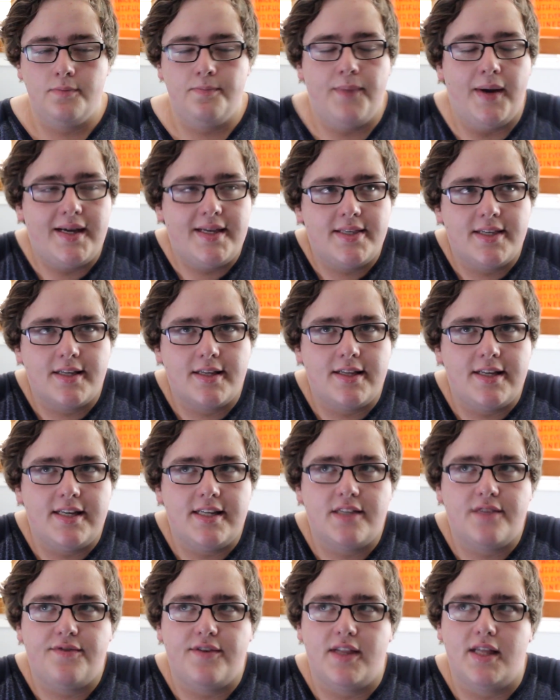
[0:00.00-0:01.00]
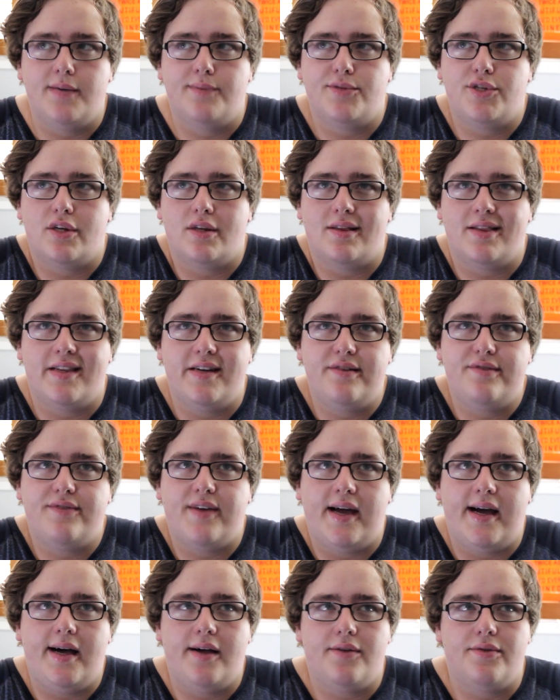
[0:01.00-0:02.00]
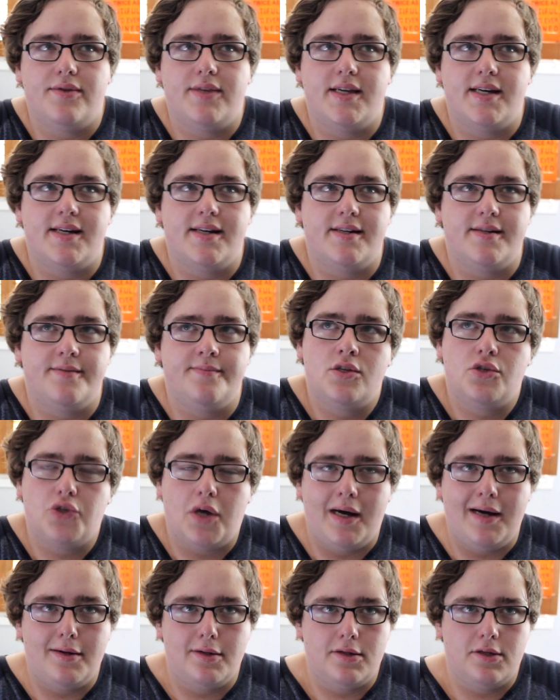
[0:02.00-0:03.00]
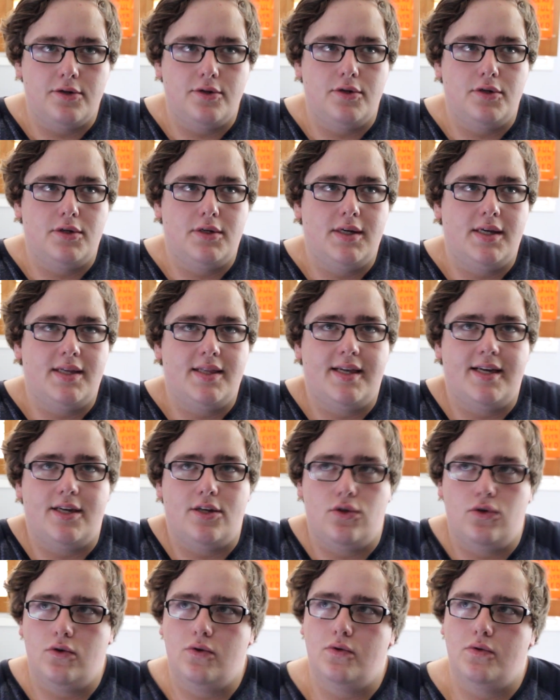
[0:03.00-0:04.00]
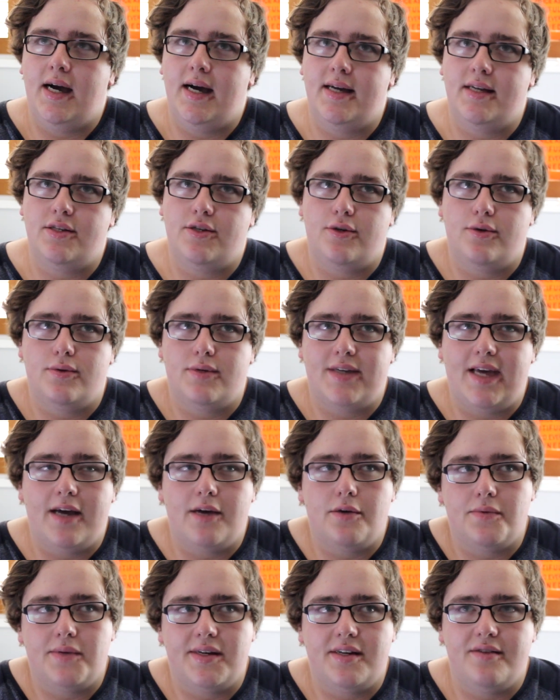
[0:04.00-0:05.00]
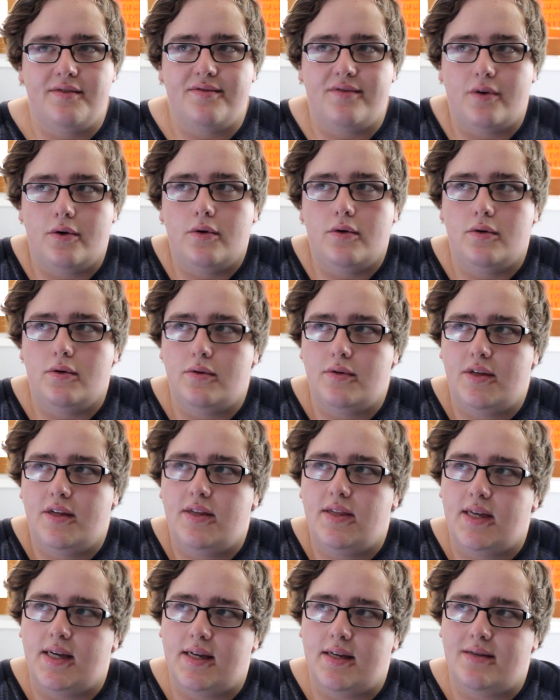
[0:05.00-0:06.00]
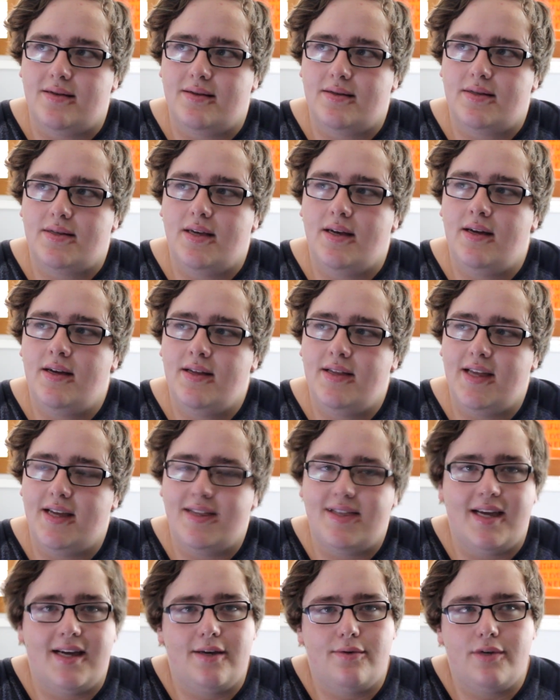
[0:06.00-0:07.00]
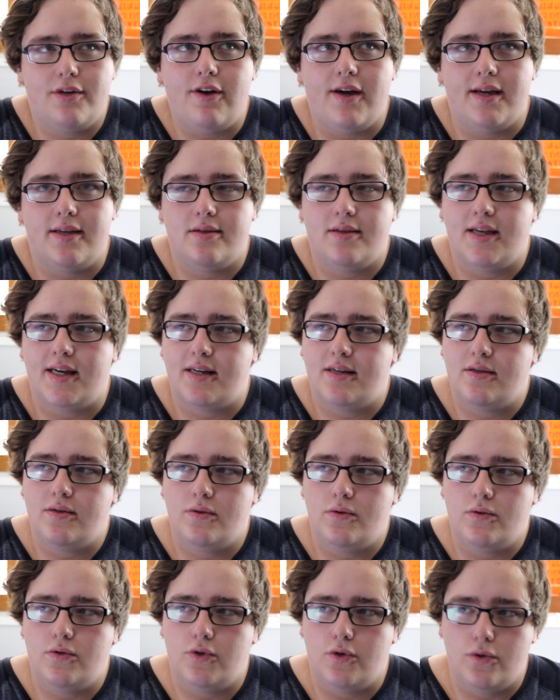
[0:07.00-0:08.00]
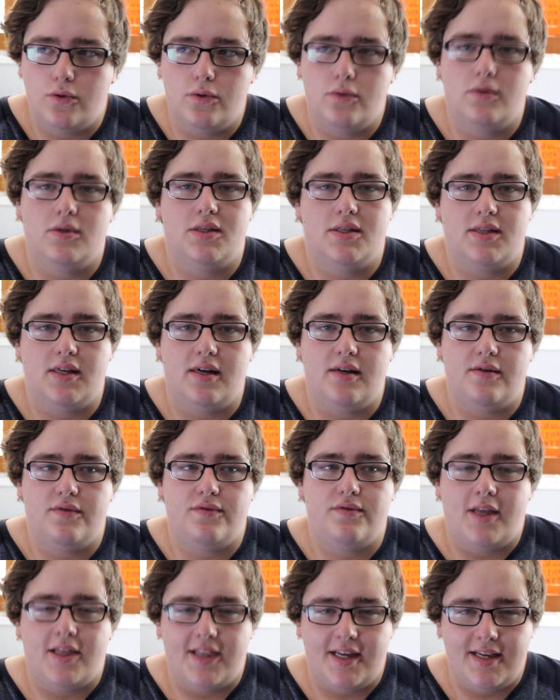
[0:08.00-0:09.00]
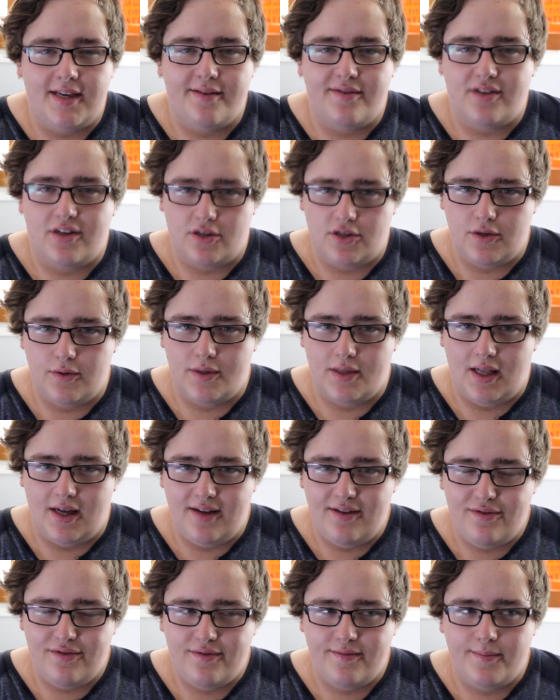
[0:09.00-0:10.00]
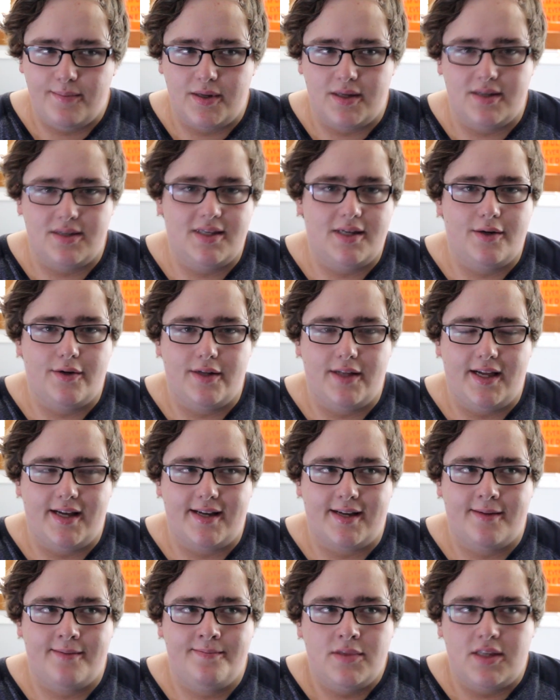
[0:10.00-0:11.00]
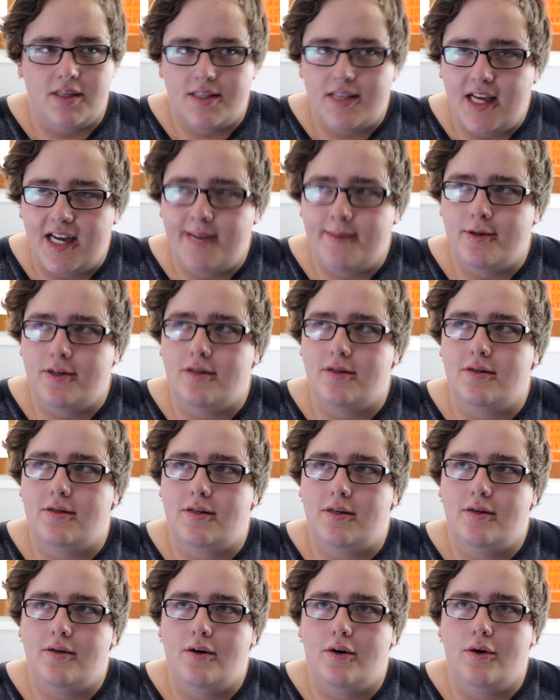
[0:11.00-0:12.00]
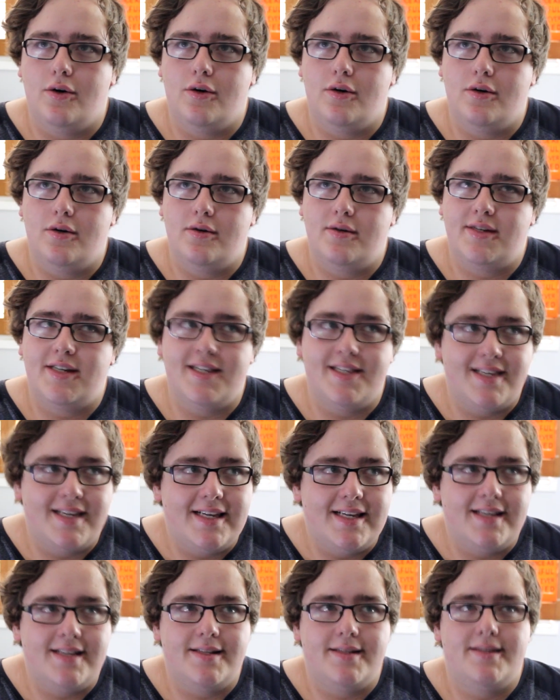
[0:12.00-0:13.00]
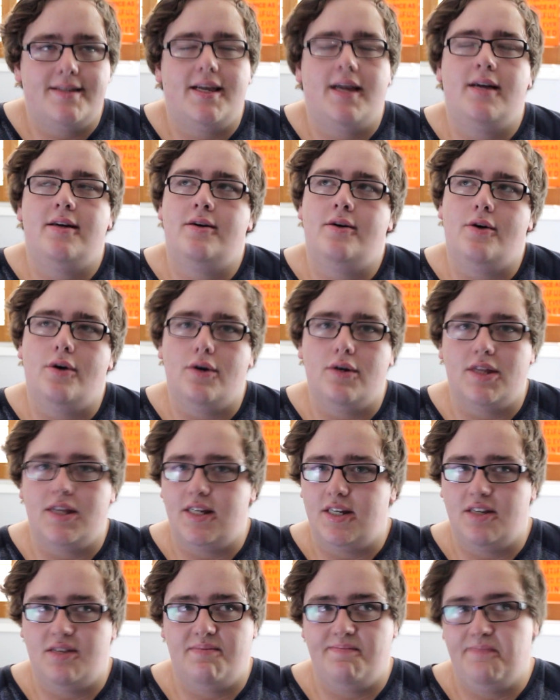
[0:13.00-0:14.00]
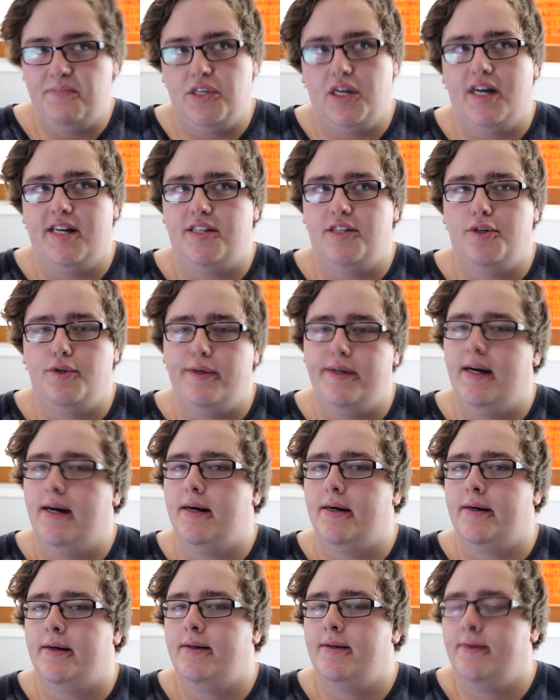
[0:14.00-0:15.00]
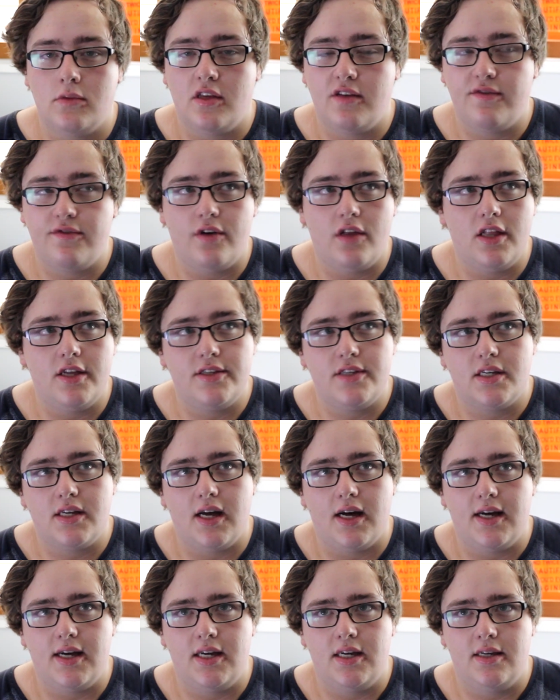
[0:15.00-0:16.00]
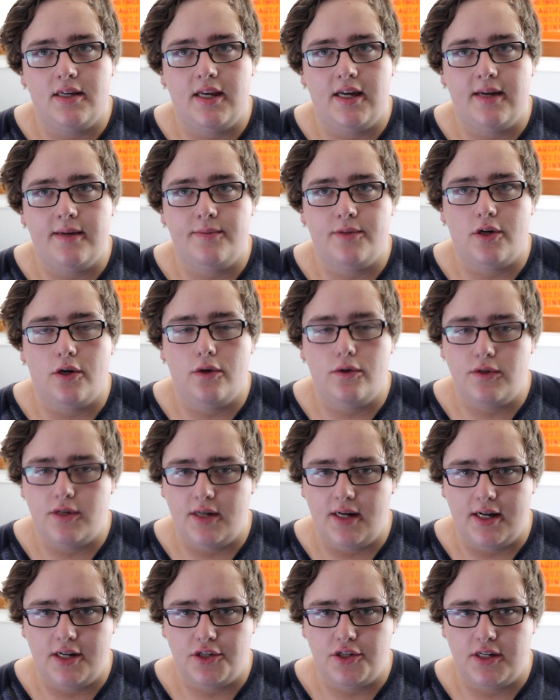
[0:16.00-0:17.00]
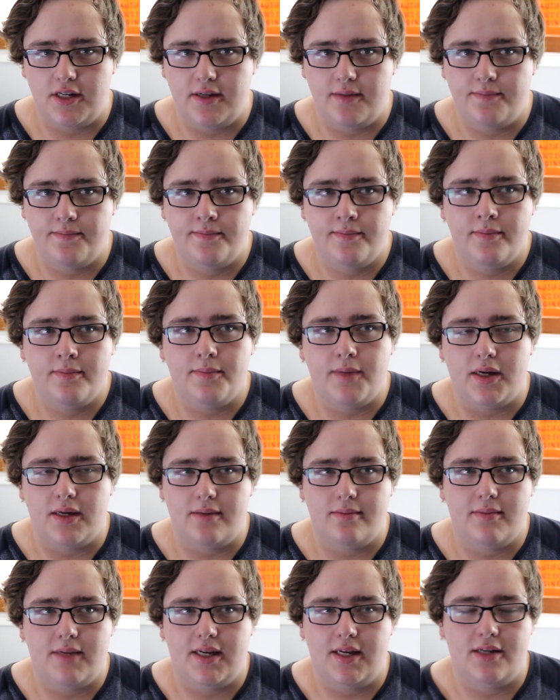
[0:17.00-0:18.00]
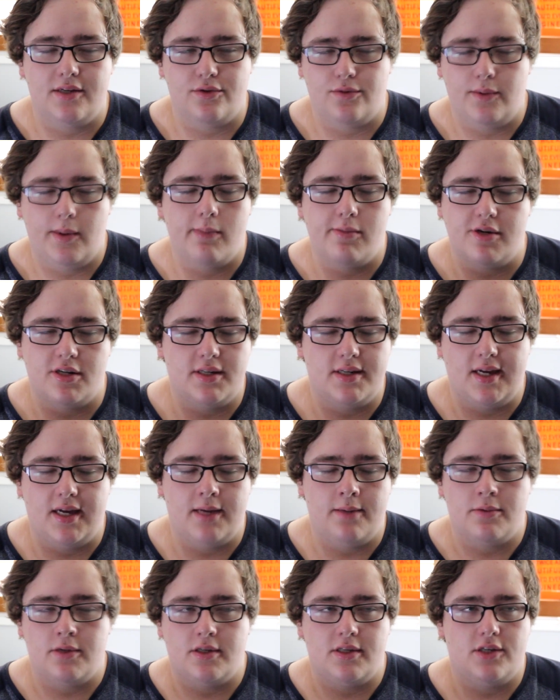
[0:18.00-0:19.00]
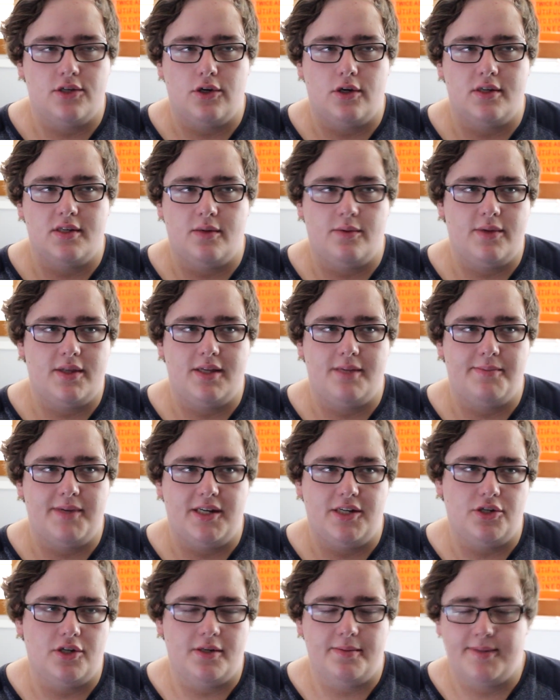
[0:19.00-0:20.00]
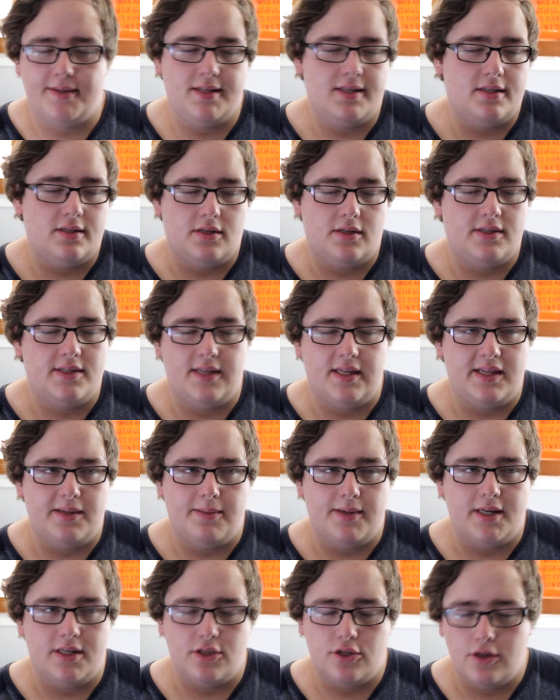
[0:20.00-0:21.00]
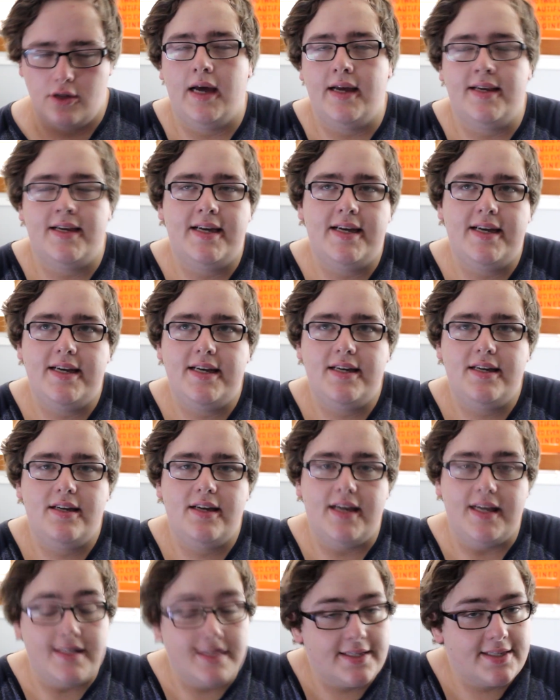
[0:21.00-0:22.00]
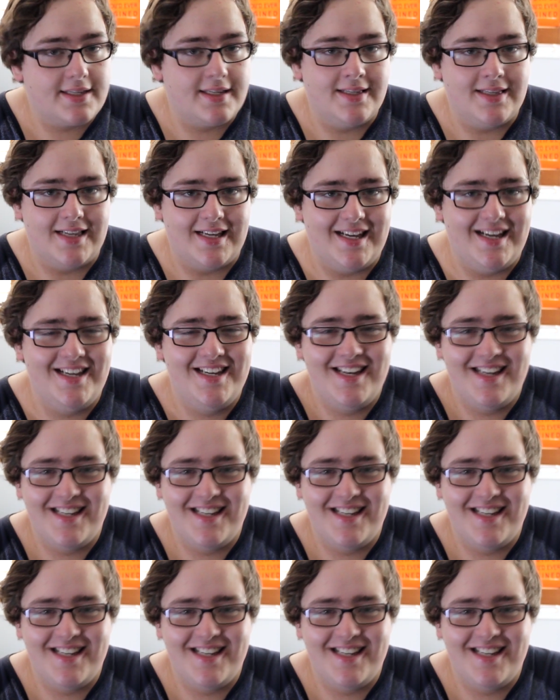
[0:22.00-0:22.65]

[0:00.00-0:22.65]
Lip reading: Basically it's for them to live out their childhood and their youth and to get rid of all the things that they regret, like do the stuff that they never got to in life because they were like disabled or diseased or they just died too young. It follows a guy named Otanashi, but he doesn't remember his name because he shows up with amnesia because he's a silly bitch, and he instantly